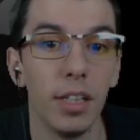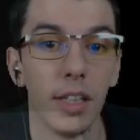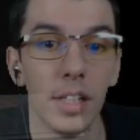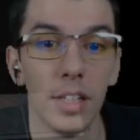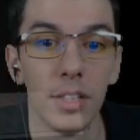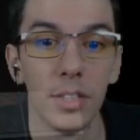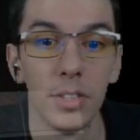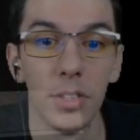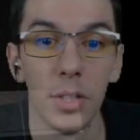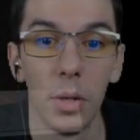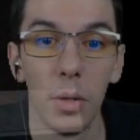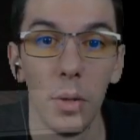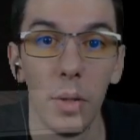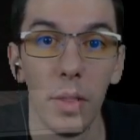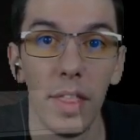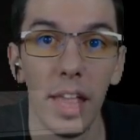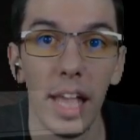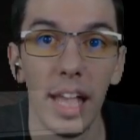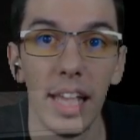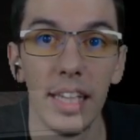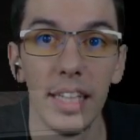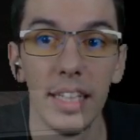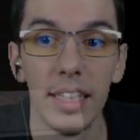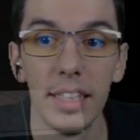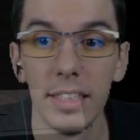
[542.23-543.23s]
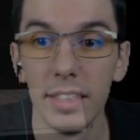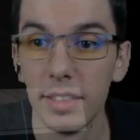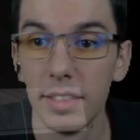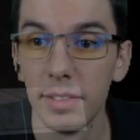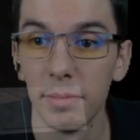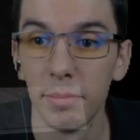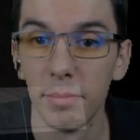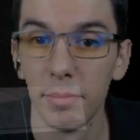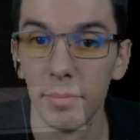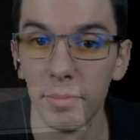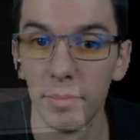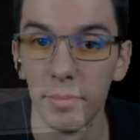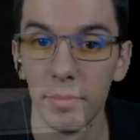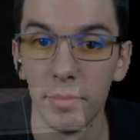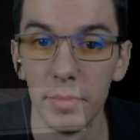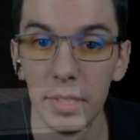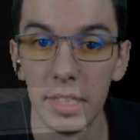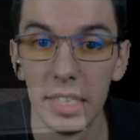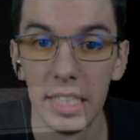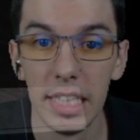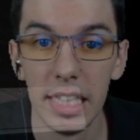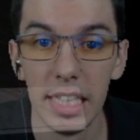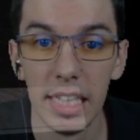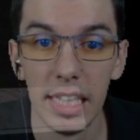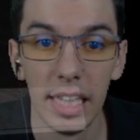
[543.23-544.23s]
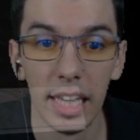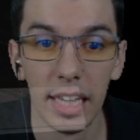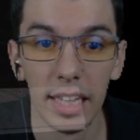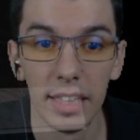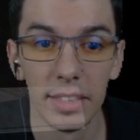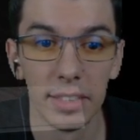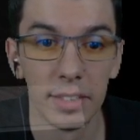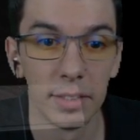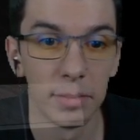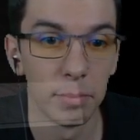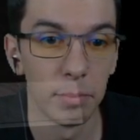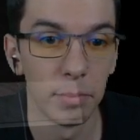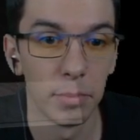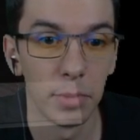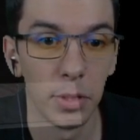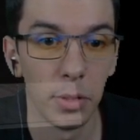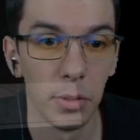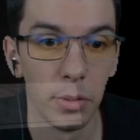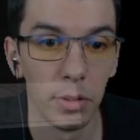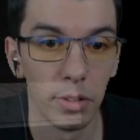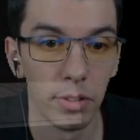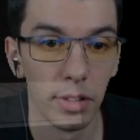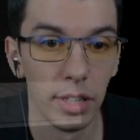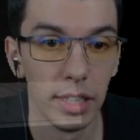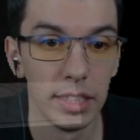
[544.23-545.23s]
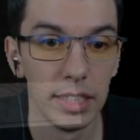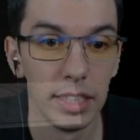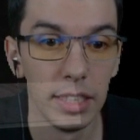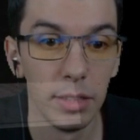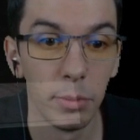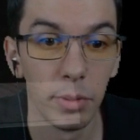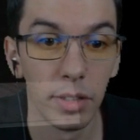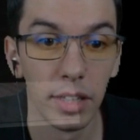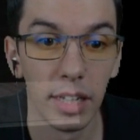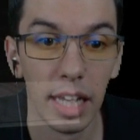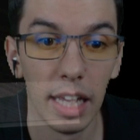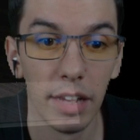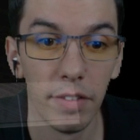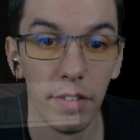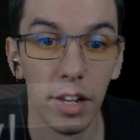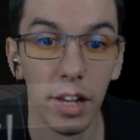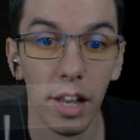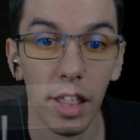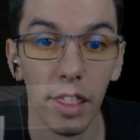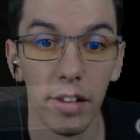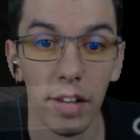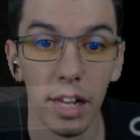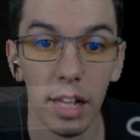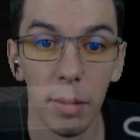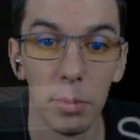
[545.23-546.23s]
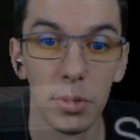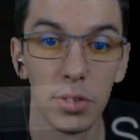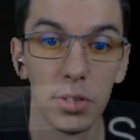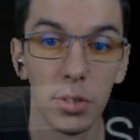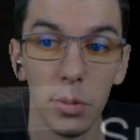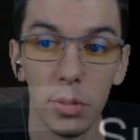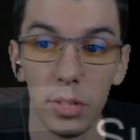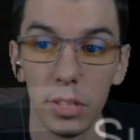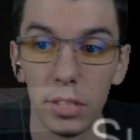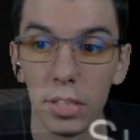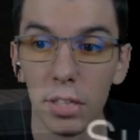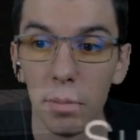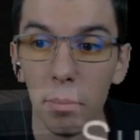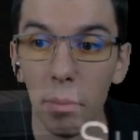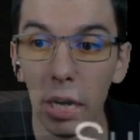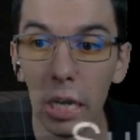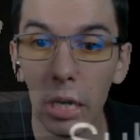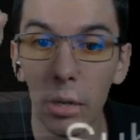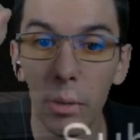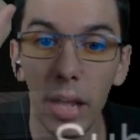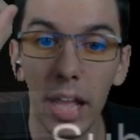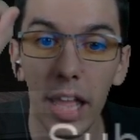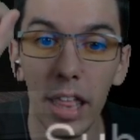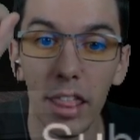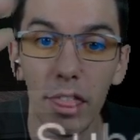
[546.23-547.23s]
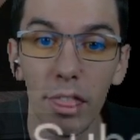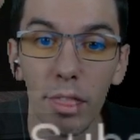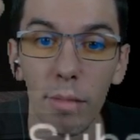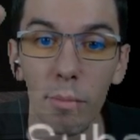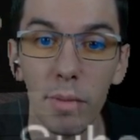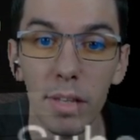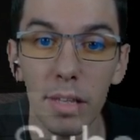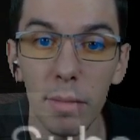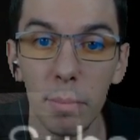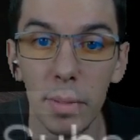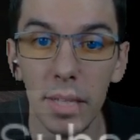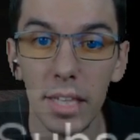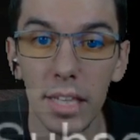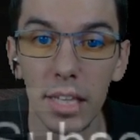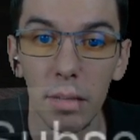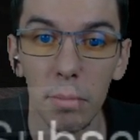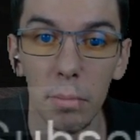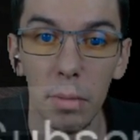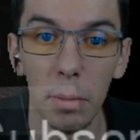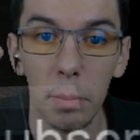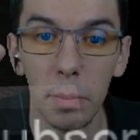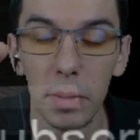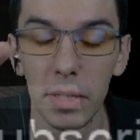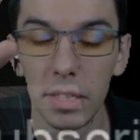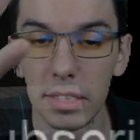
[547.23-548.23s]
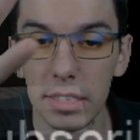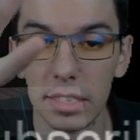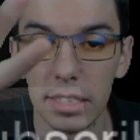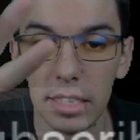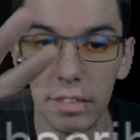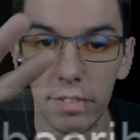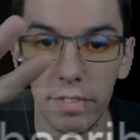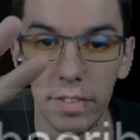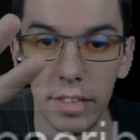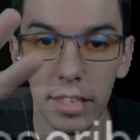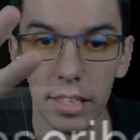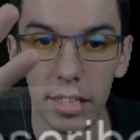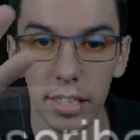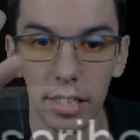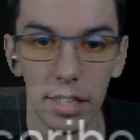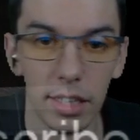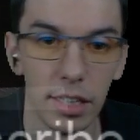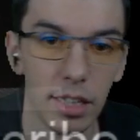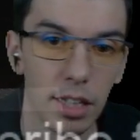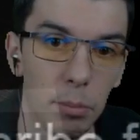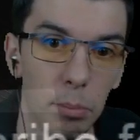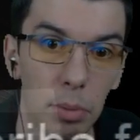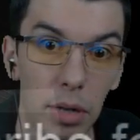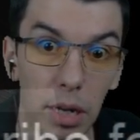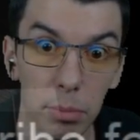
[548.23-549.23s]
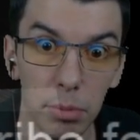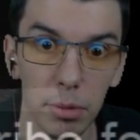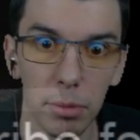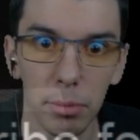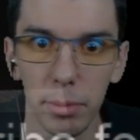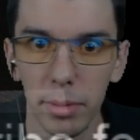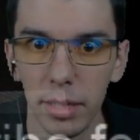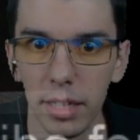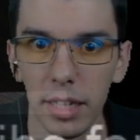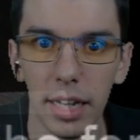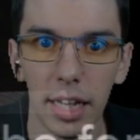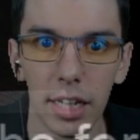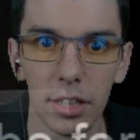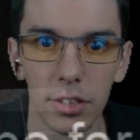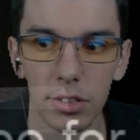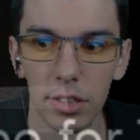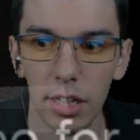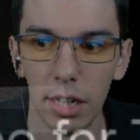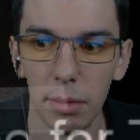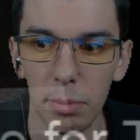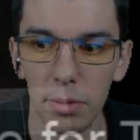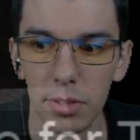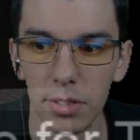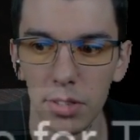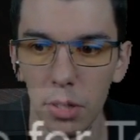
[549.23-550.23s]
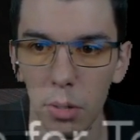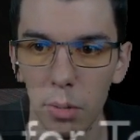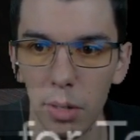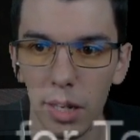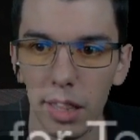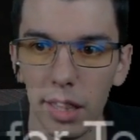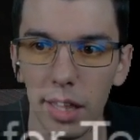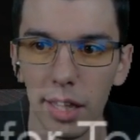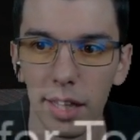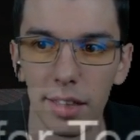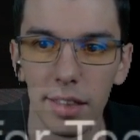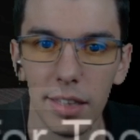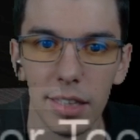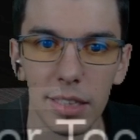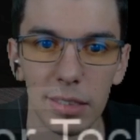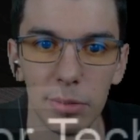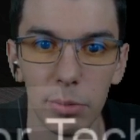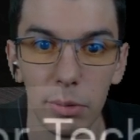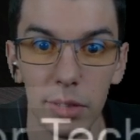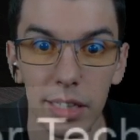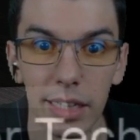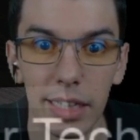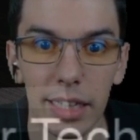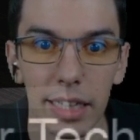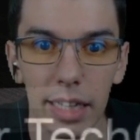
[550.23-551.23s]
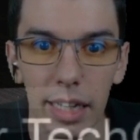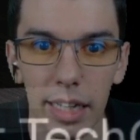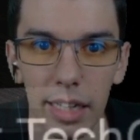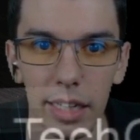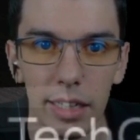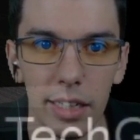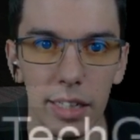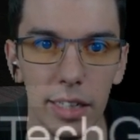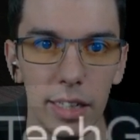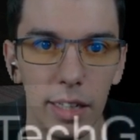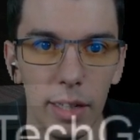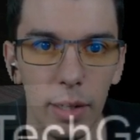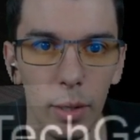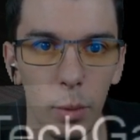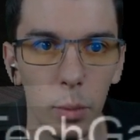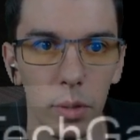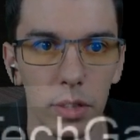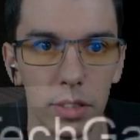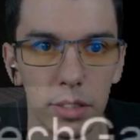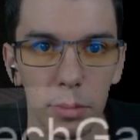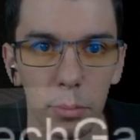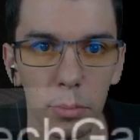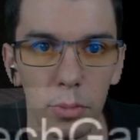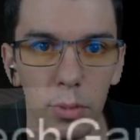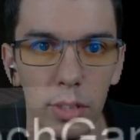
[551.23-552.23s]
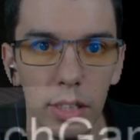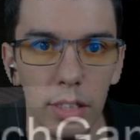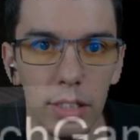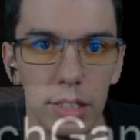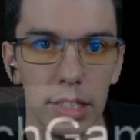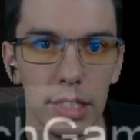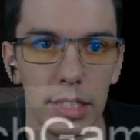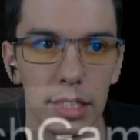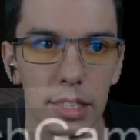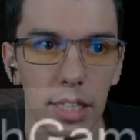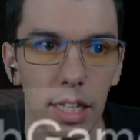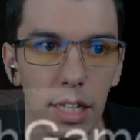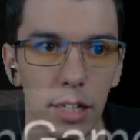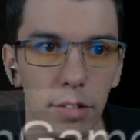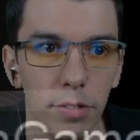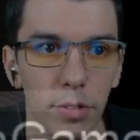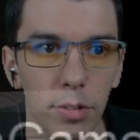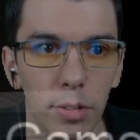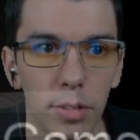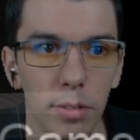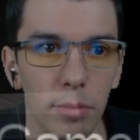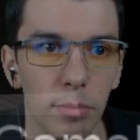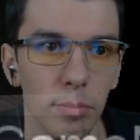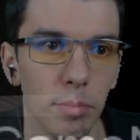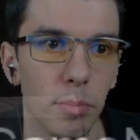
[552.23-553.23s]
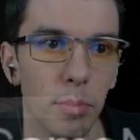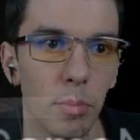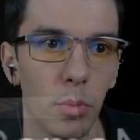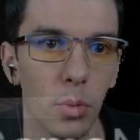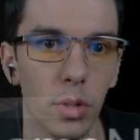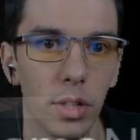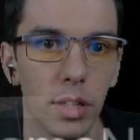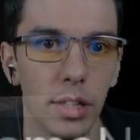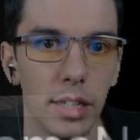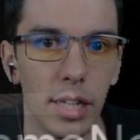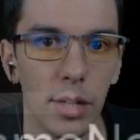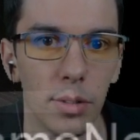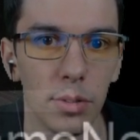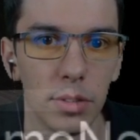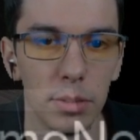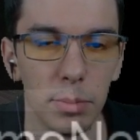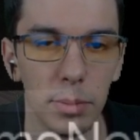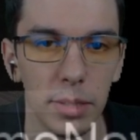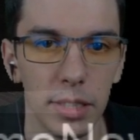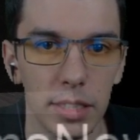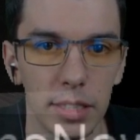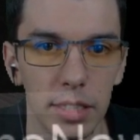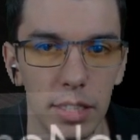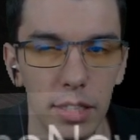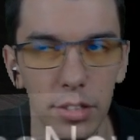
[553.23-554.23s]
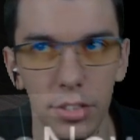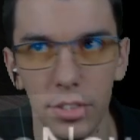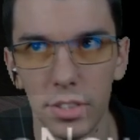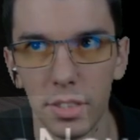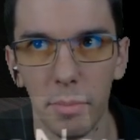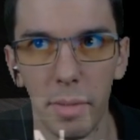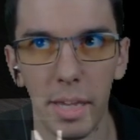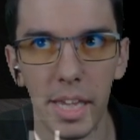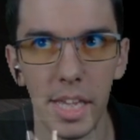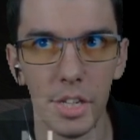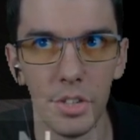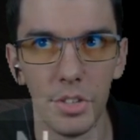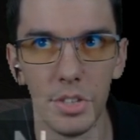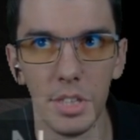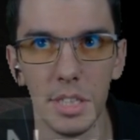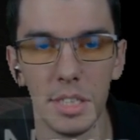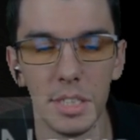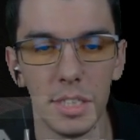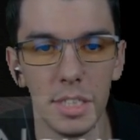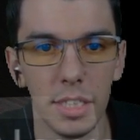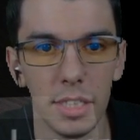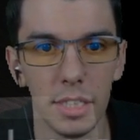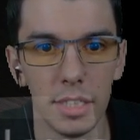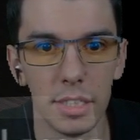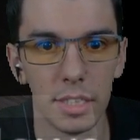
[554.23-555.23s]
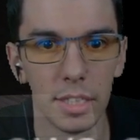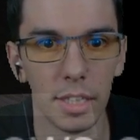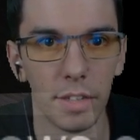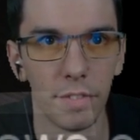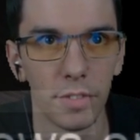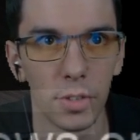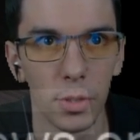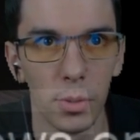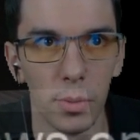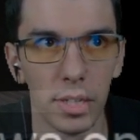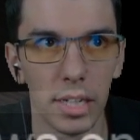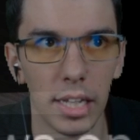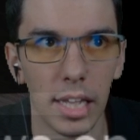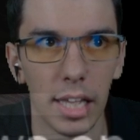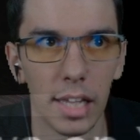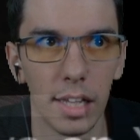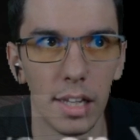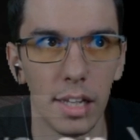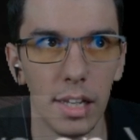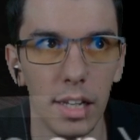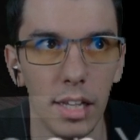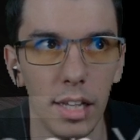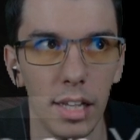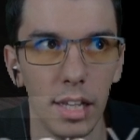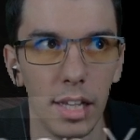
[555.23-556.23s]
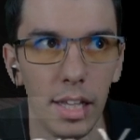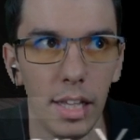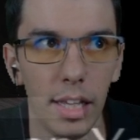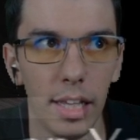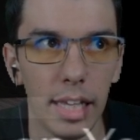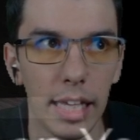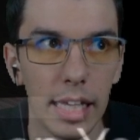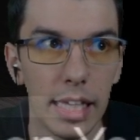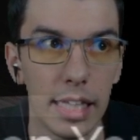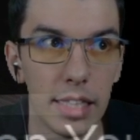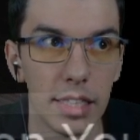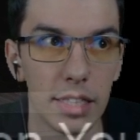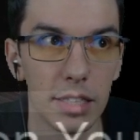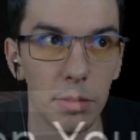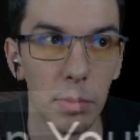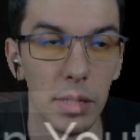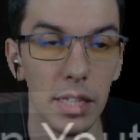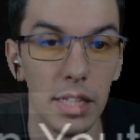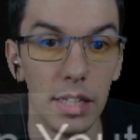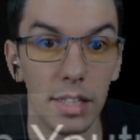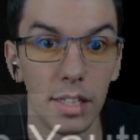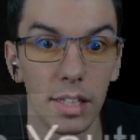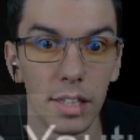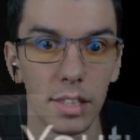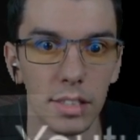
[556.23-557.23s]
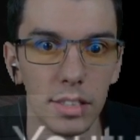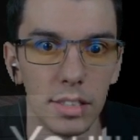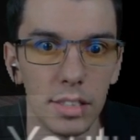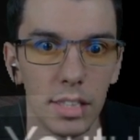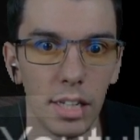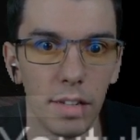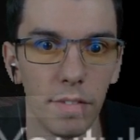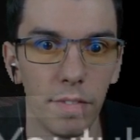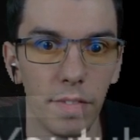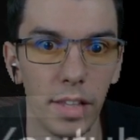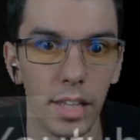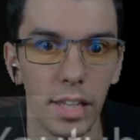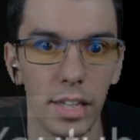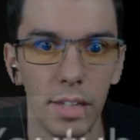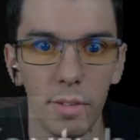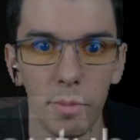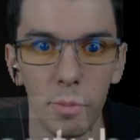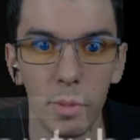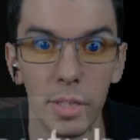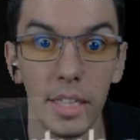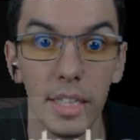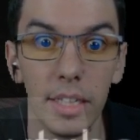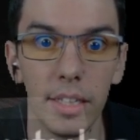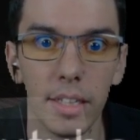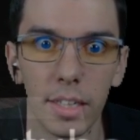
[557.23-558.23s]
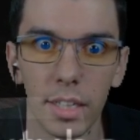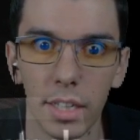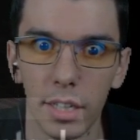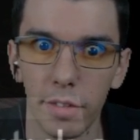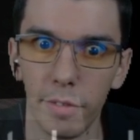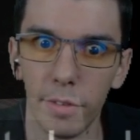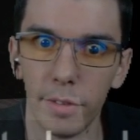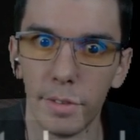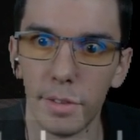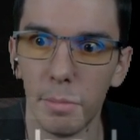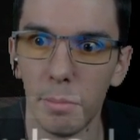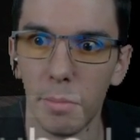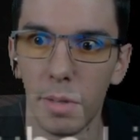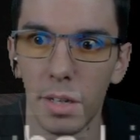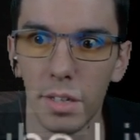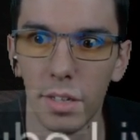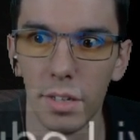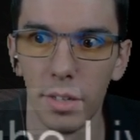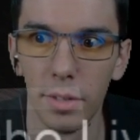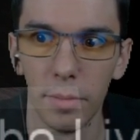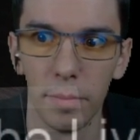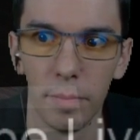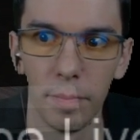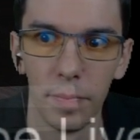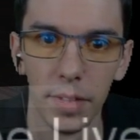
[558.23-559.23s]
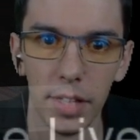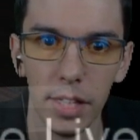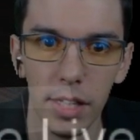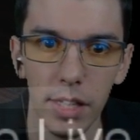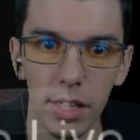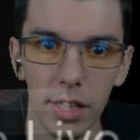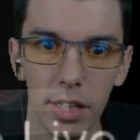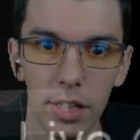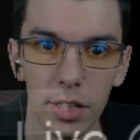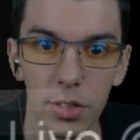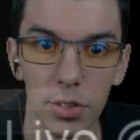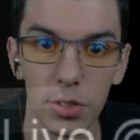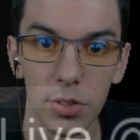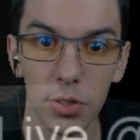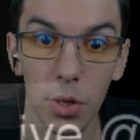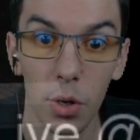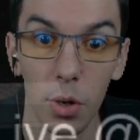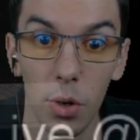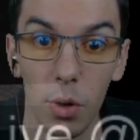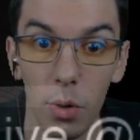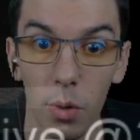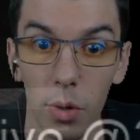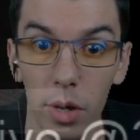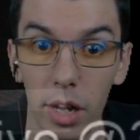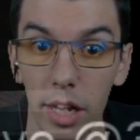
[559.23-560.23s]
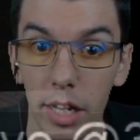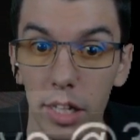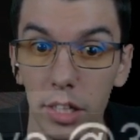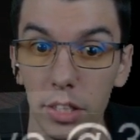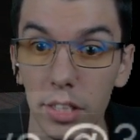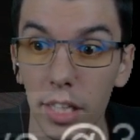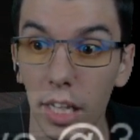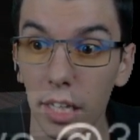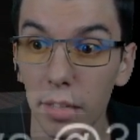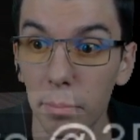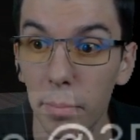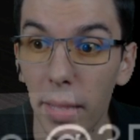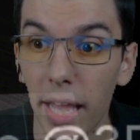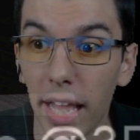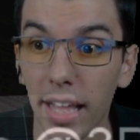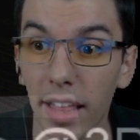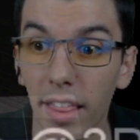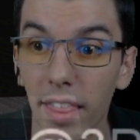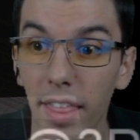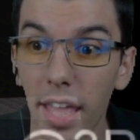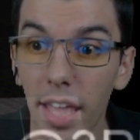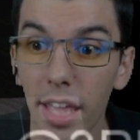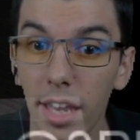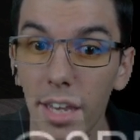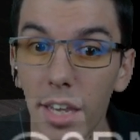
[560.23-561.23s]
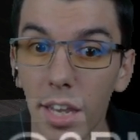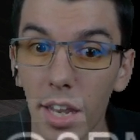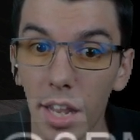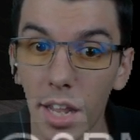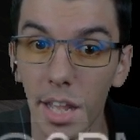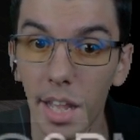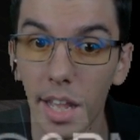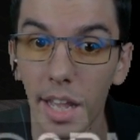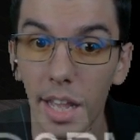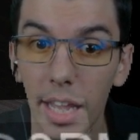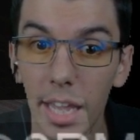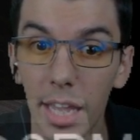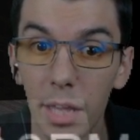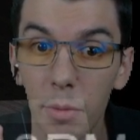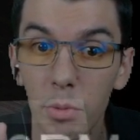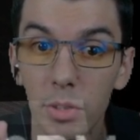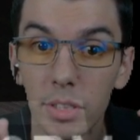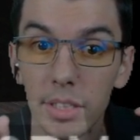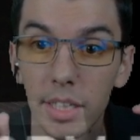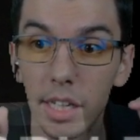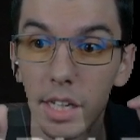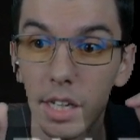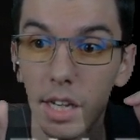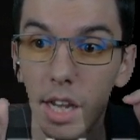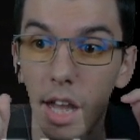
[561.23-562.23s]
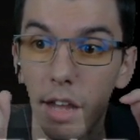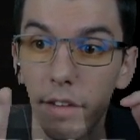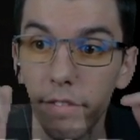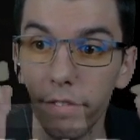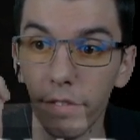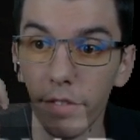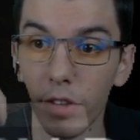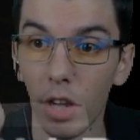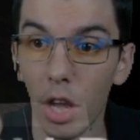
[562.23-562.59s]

So that is CES going crazy. We're going to have another episode tomorrow at 3 p.m. Pacific, and probably an extra episode like this one again with some crazy stuff or more announcements. There's some HTC stuff going on and some Intel stuff that we need to cover tomorrow. So check back then, and we're signing off.